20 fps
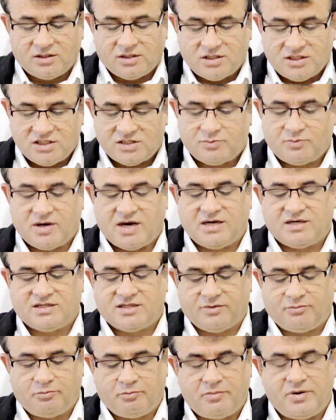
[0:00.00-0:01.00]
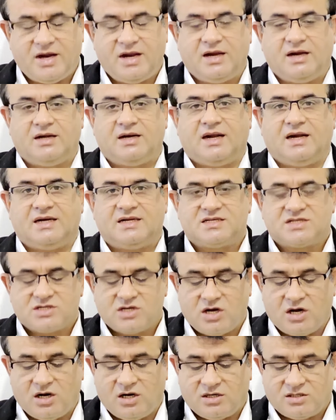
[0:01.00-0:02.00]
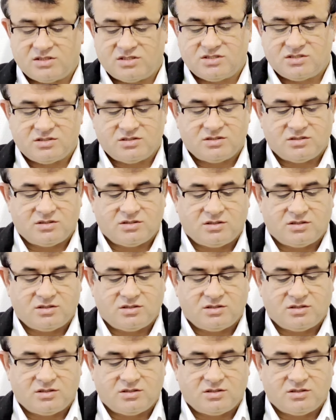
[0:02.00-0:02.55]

despite the pain and scars.